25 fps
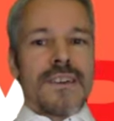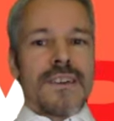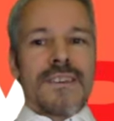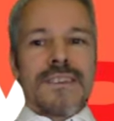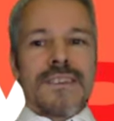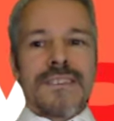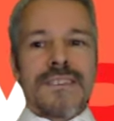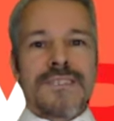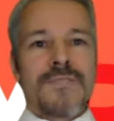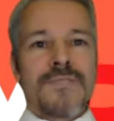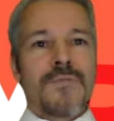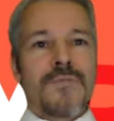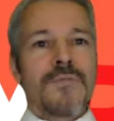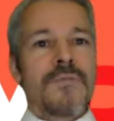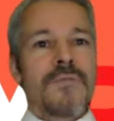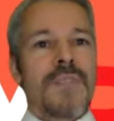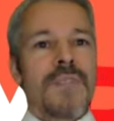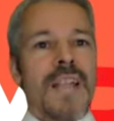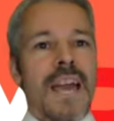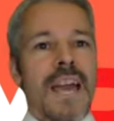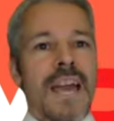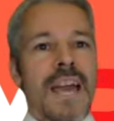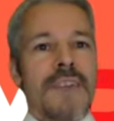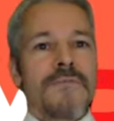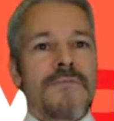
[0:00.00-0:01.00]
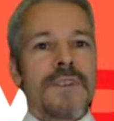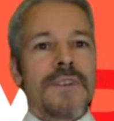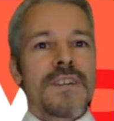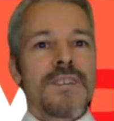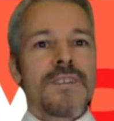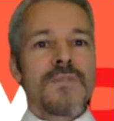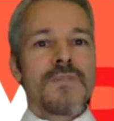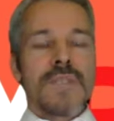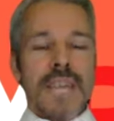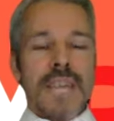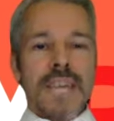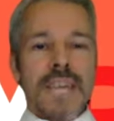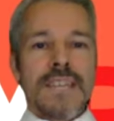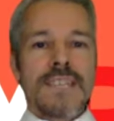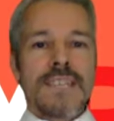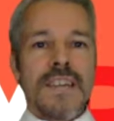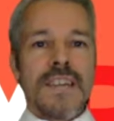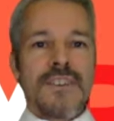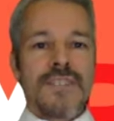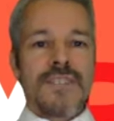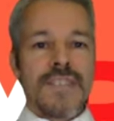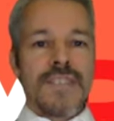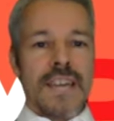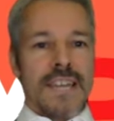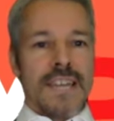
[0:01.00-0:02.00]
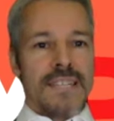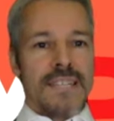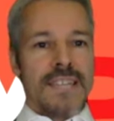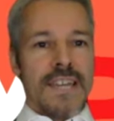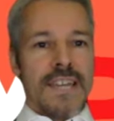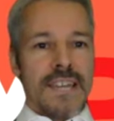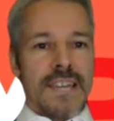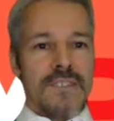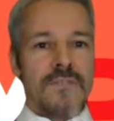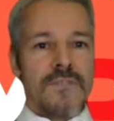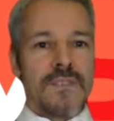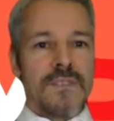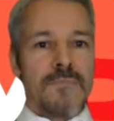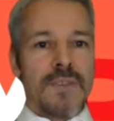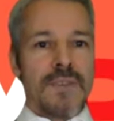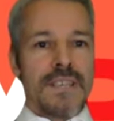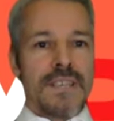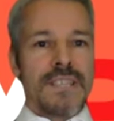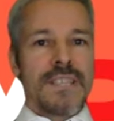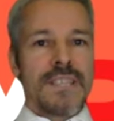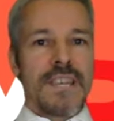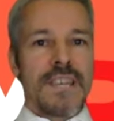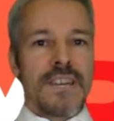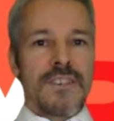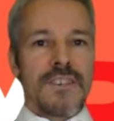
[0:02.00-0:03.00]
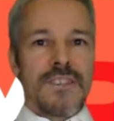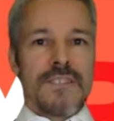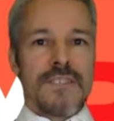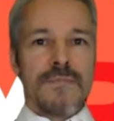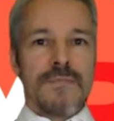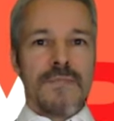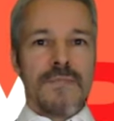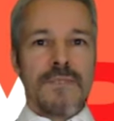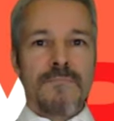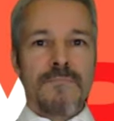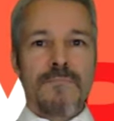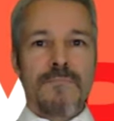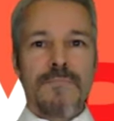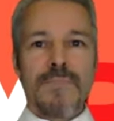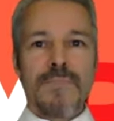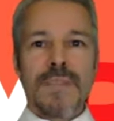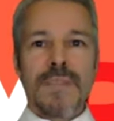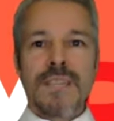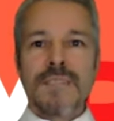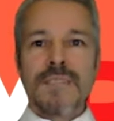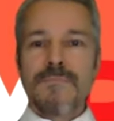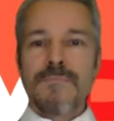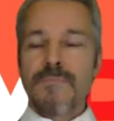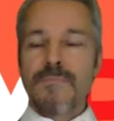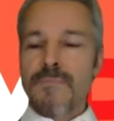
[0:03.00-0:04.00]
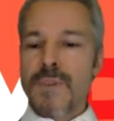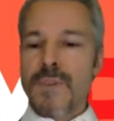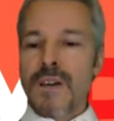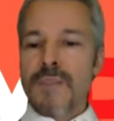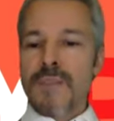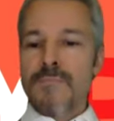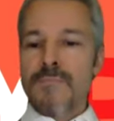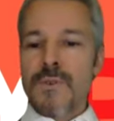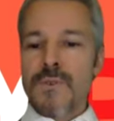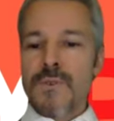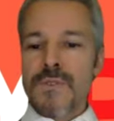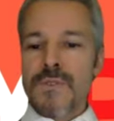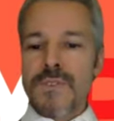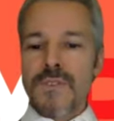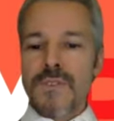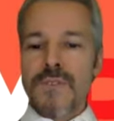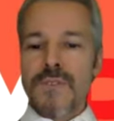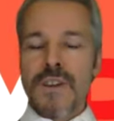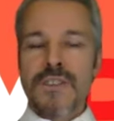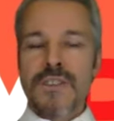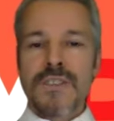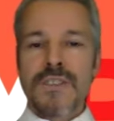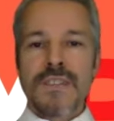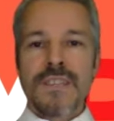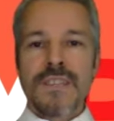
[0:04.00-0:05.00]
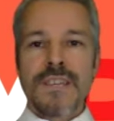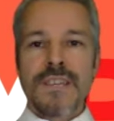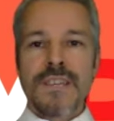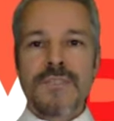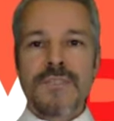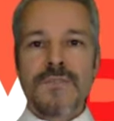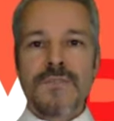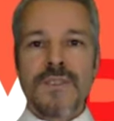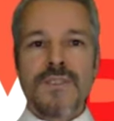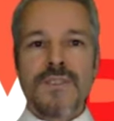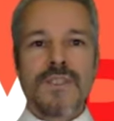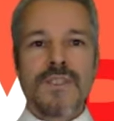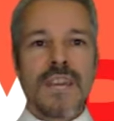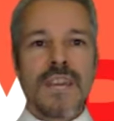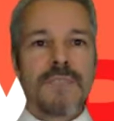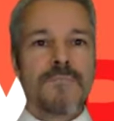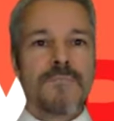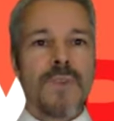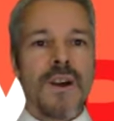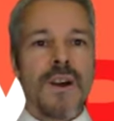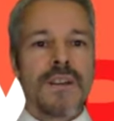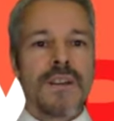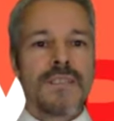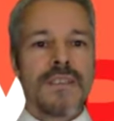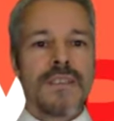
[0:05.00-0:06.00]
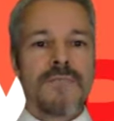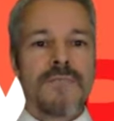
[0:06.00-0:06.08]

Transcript: So we will have a Q&A session at the end of the presentation. Please uh, post the questions into the chat box and